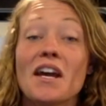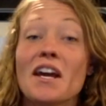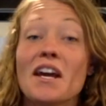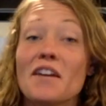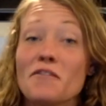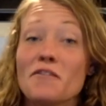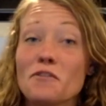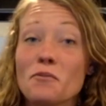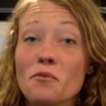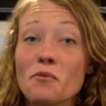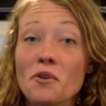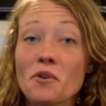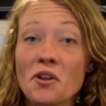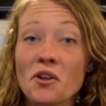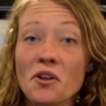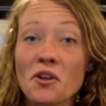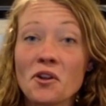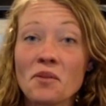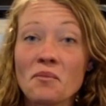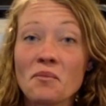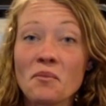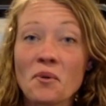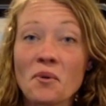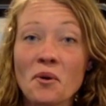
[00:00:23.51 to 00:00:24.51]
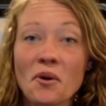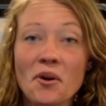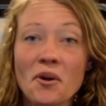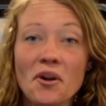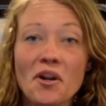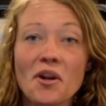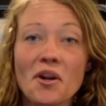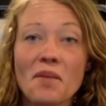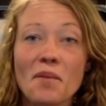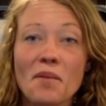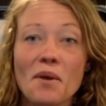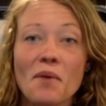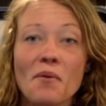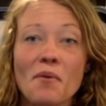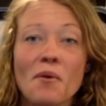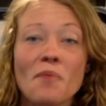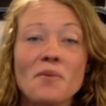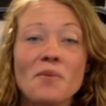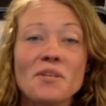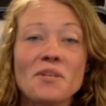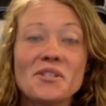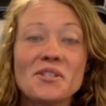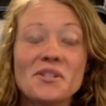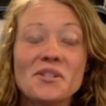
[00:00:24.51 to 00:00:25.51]
If you want to learn more about what
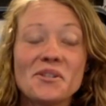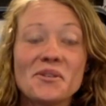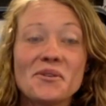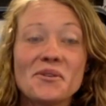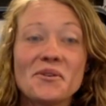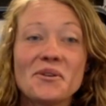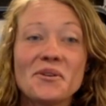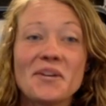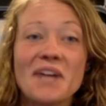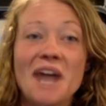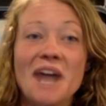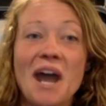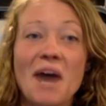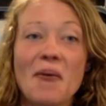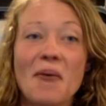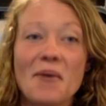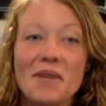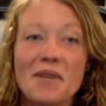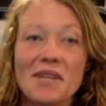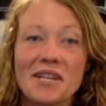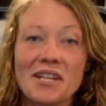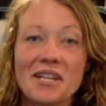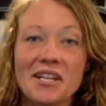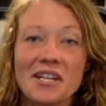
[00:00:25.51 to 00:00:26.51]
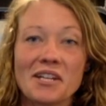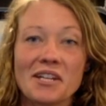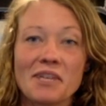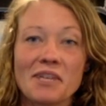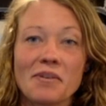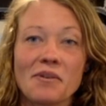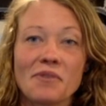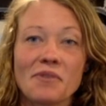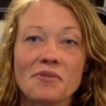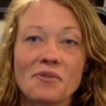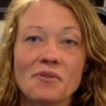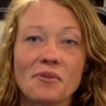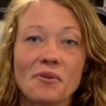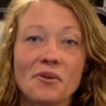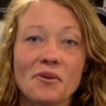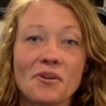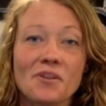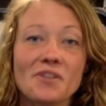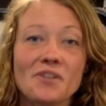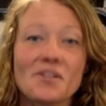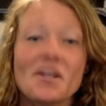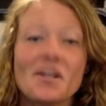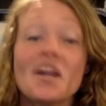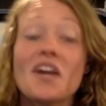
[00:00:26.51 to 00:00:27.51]
we do and how we can get you
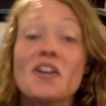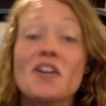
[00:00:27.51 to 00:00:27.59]
outdoors,